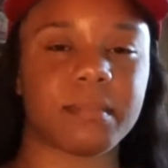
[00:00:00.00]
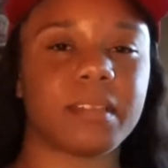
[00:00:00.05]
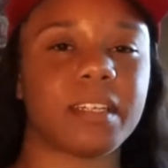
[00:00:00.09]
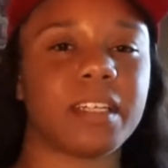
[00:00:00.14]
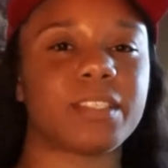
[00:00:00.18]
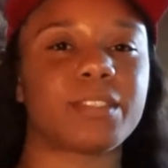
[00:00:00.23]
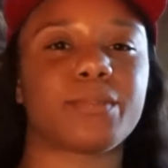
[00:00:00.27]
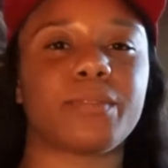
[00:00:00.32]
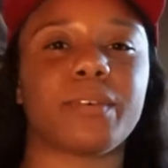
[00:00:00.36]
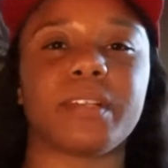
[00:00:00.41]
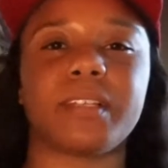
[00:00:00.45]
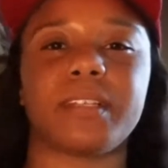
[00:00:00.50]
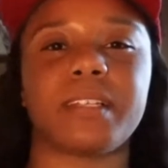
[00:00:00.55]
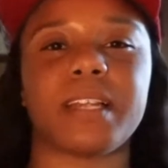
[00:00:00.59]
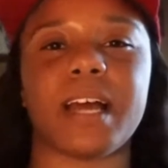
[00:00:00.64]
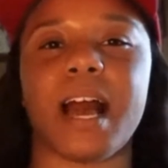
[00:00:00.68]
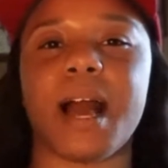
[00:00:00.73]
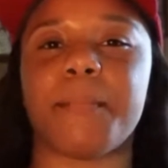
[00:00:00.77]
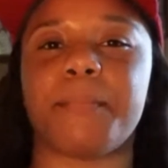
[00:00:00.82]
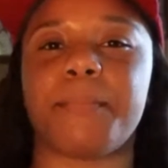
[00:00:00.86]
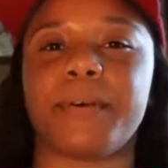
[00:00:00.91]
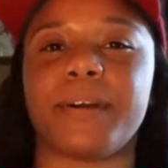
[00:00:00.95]
It's really
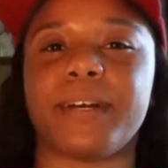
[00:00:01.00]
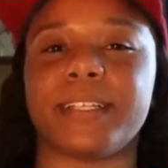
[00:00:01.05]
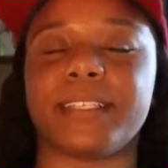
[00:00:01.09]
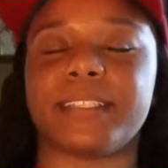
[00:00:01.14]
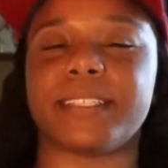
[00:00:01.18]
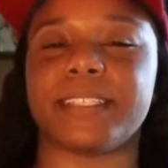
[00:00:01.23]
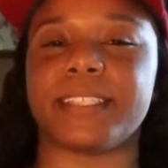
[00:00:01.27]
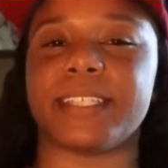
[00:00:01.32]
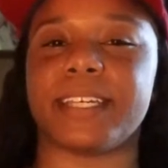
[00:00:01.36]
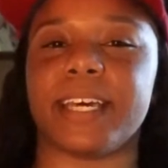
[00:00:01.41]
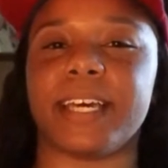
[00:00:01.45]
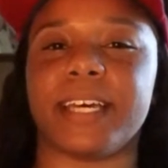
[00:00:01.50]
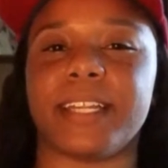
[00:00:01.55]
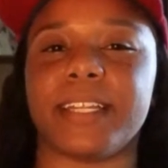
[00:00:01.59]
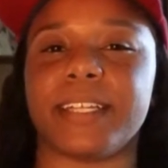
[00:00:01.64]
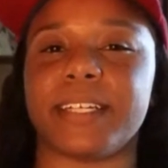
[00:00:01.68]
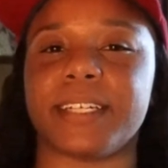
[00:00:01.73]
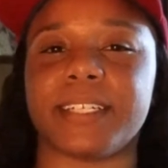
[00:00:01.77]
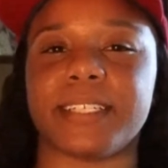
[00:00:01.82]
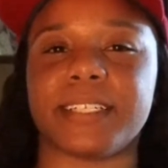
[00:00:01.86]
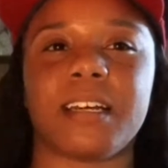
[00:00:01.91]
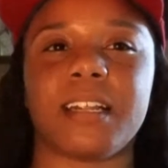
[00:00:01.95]
not put
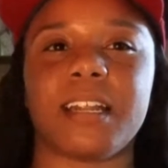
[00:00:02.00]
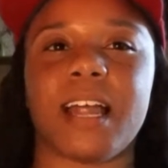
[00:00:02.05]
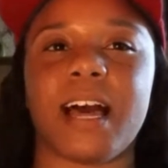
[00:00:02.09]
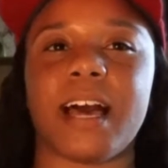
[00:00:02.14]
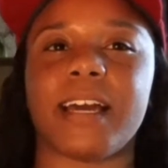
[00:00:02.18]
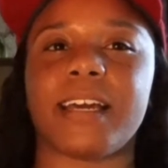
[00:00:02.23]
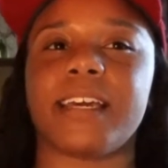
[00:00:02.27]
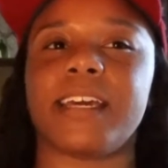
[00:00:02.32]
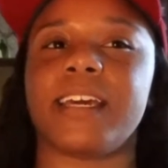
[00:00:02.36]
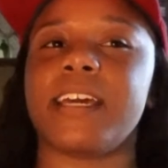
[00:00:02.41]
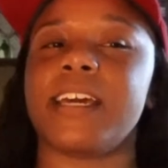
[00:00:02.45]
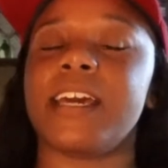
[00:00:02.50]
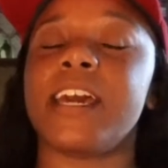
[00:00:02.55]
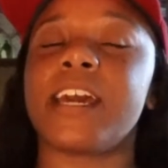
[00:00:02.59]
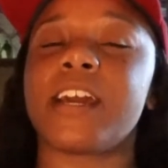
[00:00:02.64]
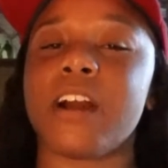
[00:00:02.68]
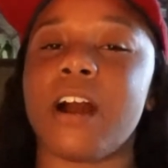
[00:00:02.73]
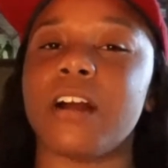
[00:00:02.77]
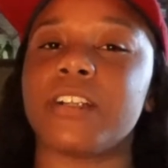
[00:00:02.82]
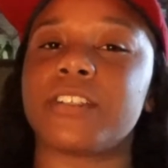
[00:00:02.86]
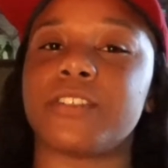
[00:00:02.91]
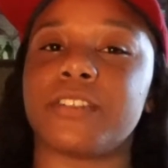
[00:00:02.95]
together. Like, he
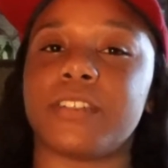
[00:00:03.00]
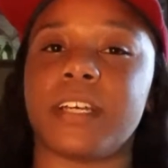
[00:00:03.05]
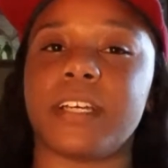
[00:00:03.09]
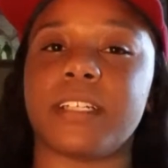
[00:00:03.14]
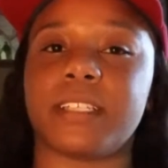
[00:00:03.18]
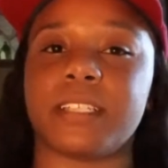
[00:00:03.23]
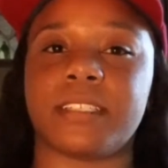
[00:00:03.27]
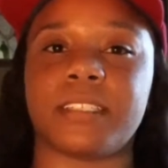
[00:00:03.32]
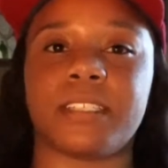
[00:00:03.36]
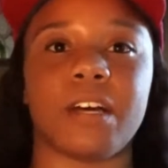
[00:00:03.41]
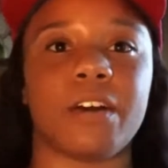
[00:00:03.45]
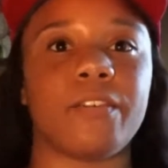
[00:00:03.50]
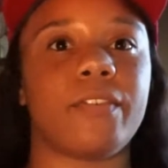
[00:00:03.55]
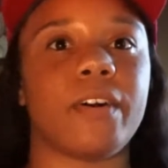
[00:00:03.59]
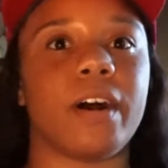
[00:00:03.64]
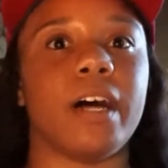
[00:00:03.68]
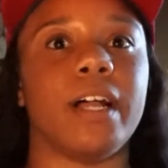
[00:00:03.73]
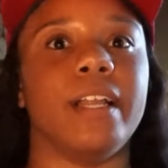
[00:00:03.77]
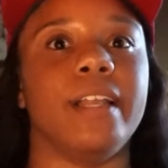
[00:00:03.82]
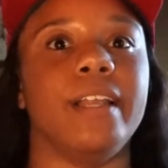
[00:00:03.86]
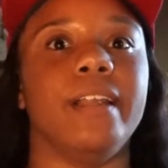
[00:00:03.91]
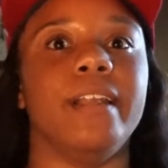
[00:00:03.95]
contradicts himself
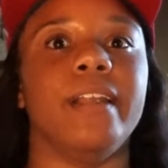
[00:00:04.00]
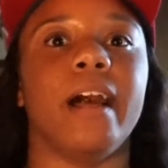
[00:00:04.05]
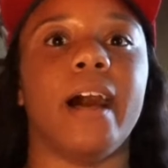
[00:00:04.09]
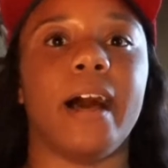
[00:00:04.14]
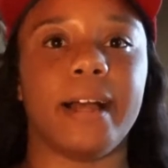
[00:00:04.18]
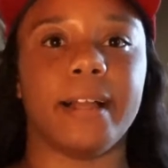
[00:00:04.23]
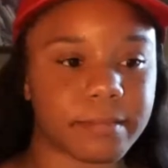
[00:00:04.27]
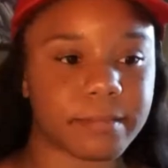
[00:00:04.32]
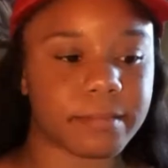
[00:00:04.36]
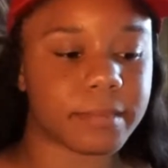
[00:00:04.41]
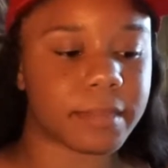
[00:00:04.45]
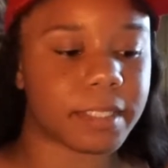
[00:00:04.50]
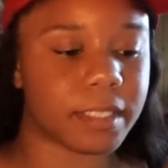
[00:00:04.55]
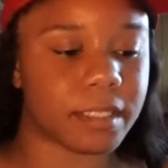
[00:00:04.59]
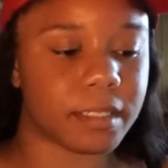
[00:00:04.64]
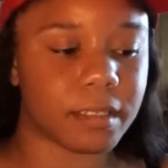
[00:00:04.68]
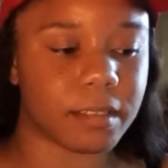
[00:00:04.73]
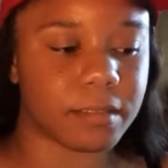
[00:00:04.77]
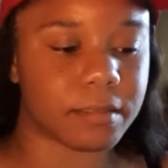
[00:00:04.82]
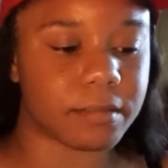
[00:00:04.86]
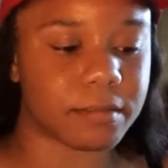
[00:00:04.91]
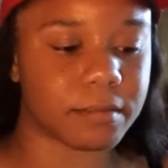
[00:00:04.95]
a lot. He
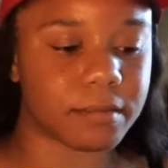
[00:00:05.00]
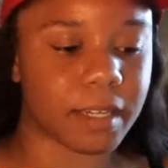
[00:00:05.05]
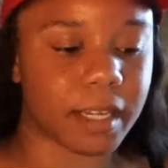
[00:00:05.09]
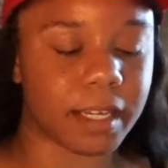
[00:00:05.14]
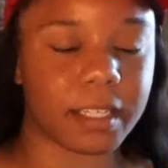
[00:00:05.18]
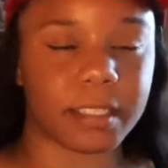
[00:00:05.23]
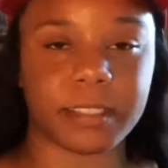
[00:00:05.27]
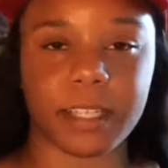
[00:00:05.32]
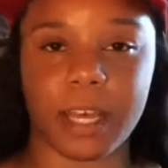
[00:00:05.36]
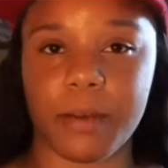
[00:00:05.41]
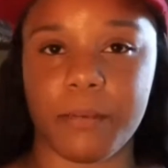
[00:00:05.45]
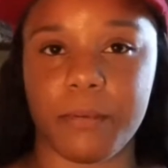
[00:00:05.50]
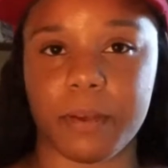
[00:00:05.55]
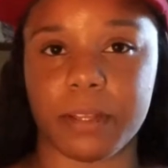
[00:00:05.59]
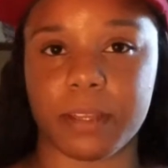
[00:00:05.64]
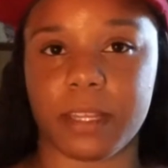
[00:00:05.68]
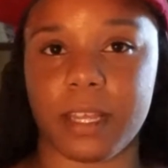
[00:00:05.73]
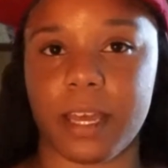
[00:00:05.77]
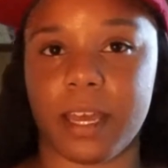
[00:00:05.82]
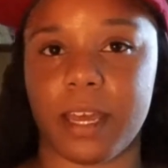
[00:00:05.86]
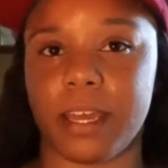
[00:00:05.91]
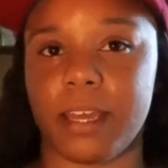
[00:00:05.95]
don't, like, he say one
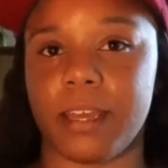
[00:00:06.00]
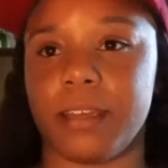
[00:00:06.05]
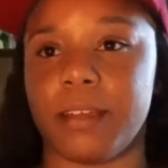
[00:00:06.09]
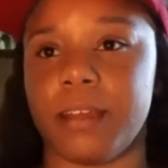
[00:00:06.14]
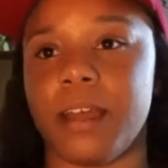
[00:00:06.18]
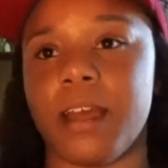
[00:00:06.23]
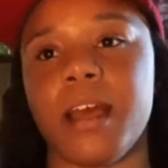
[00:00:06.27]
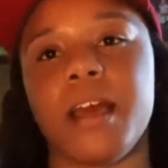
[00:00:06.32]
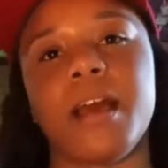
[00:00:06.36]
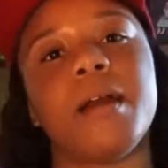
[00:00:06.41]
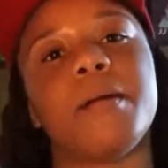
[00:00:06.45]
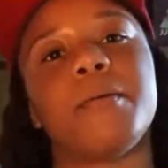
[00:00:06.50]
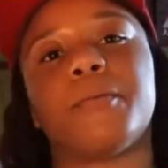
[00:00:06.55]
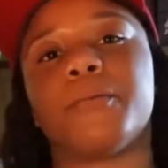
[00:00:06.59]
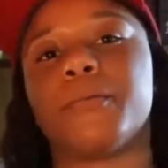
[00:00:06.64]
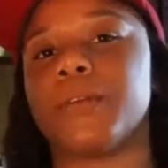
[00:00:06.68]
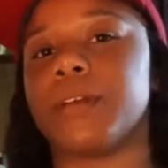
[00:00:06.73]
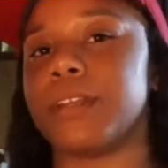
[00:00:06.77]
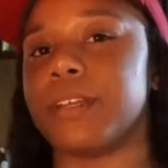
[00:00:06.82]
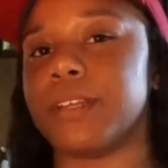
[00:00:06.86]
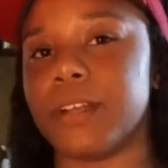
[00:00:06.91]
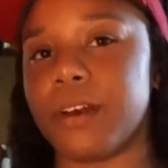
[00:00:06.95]
thing,
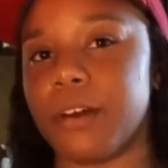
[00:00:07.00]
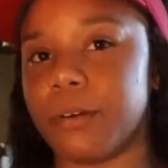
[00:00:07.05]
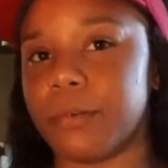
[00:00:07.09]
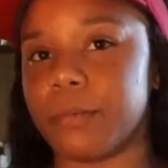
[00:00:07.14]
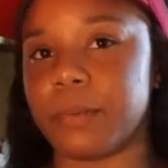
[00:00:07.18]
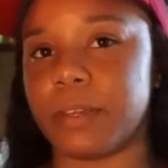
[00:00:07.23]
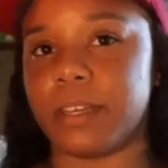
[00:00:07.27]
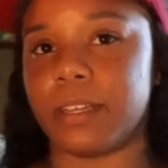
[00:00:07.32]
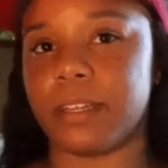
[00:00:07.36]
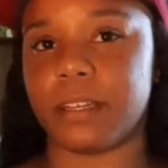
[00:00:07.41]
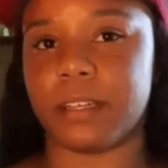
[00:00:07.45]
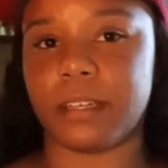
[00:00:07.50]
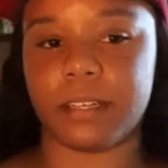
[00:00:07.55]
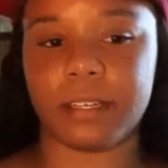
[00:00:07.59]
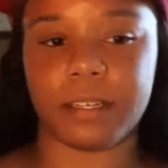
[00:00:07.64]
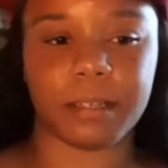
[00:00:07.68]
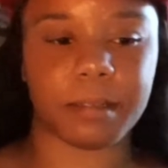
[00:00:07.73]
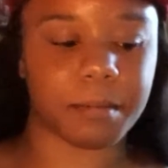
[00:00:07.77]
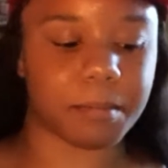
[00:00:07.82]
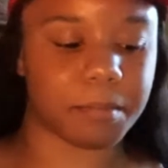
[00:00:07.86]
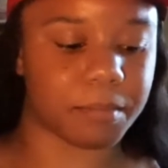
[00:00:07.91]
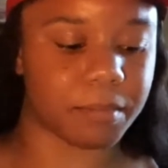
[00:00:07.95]
really don't mean
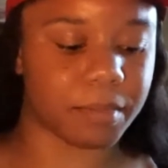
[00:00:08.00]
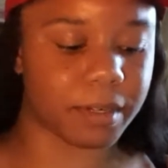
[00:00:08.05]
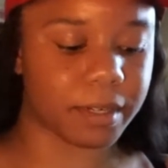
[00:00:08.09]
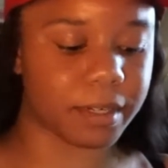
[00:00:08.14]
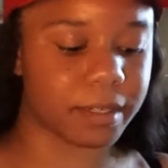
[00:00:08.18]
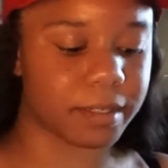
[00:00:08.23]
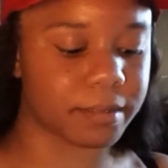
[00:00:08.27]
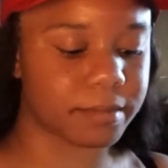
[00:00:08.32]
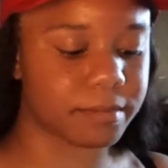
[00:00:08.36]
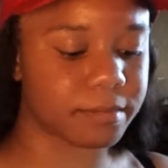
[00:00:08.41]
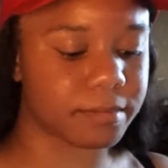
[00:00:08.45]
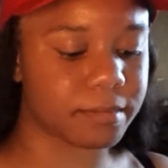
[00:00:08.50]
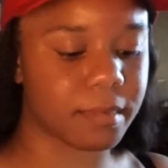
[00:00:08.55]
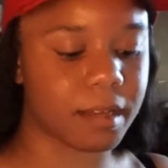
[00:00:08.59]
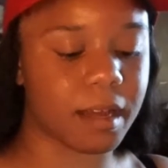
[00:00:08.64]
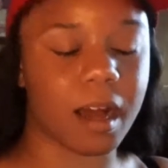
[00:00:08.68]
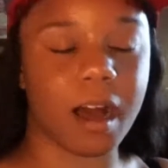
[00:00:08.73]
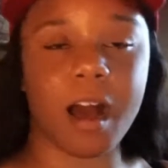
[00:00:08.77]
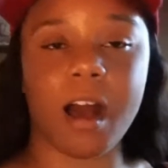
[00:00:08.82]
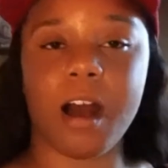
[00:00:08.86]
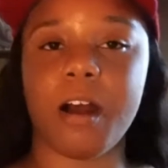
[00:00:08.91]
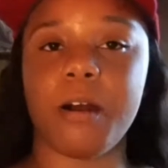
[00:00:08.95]
it. But
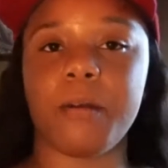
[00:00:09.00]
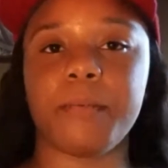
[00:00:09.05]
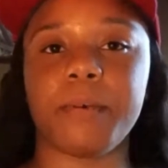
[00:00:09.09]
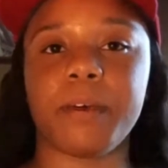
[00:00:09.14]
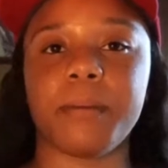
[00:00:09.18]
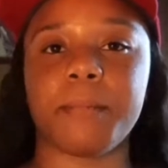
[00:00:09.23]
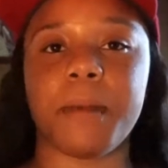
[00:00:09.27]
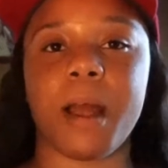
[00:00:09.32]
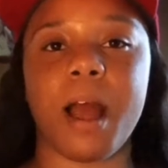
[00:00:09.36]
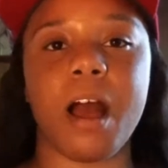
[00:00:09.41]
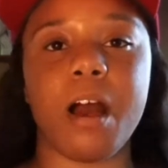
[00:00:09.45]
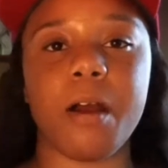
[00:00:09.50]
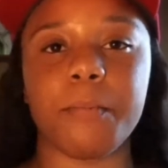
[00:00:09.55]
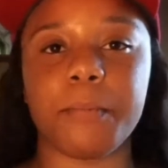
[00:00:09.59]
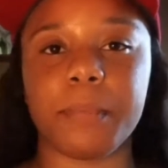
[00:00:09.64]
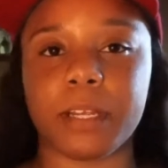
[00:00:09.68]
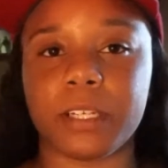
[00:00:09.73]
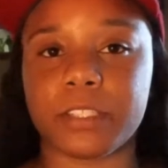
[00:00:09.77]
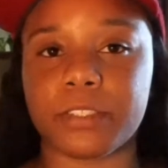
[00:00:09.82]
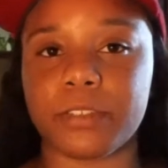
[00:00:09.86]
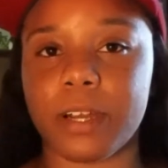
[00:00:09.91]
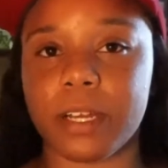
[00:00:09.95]
I don't
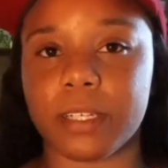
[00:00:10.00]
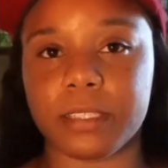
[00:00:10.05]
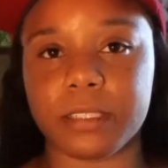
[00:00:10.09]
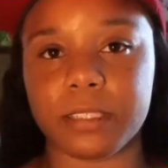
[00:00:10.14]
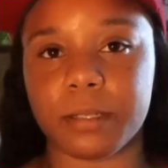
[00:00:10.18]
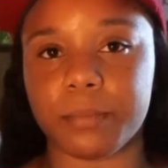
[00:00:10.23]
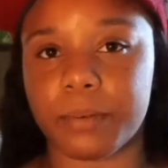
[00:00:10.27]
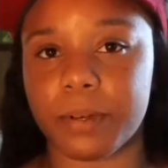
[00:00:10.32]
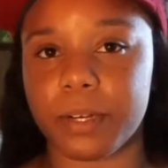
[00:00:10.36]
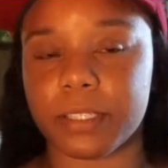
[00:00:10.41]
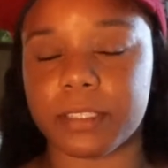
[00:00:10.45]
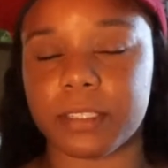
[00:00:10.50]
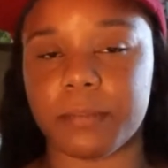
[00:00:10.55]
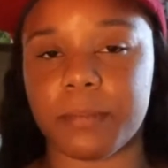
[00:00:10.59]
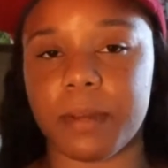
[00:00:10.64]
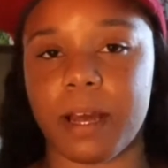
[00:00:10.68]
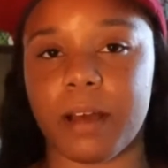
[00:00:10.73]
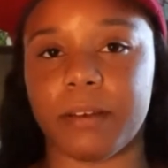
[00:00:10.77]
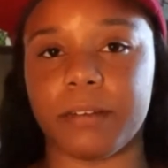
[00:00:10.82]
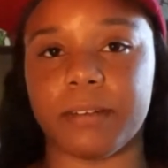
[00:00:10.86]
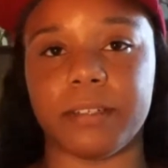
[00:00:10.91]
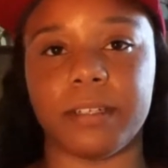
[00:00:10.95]
be stressed and depressed
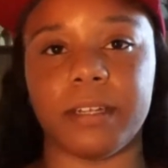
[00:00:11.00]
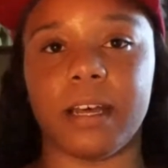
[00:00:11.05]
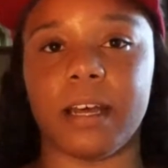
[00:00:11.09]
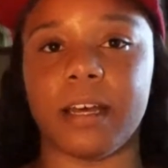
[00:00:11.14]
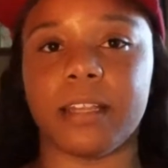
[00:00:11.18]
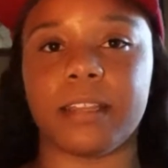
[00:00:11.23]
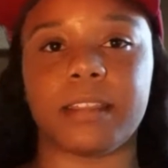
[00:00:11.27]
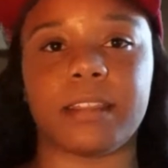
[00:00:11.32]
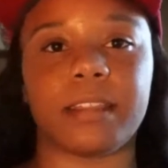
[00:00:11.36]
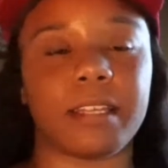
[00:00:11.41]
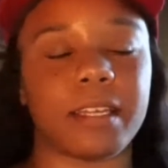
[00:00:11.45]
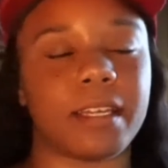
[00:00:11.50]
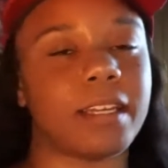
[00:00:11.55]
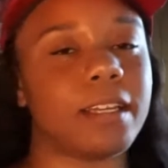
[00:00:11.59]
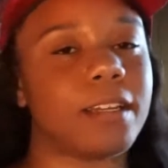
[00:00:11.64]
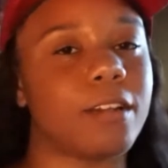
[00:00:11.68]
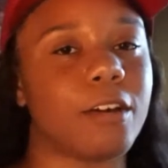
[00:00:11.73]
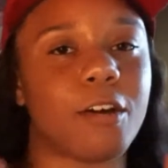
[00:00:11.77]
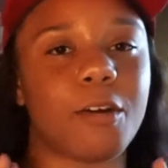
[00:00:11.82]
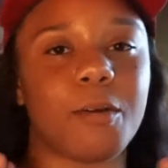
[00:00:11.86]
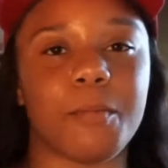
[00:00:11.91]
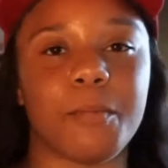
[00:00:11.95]
about nothing
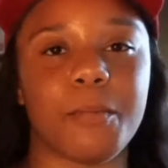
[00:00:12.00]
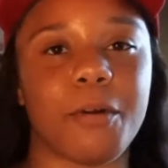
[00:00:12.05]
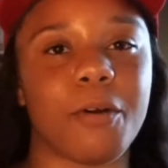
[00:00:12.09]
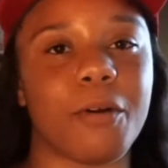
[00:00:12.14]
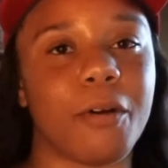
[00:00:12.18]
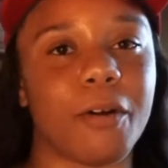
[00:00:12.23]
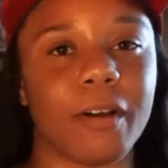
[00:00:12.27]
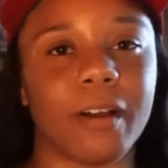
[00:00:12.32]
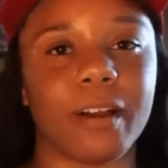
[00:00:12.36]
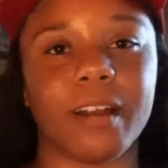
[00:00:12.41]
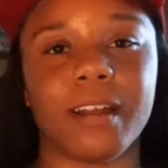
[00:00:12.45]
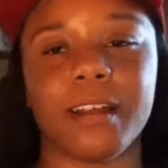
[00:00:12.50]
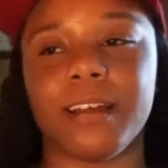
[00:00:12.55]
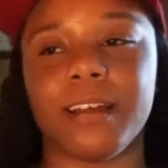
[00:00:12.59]
no more.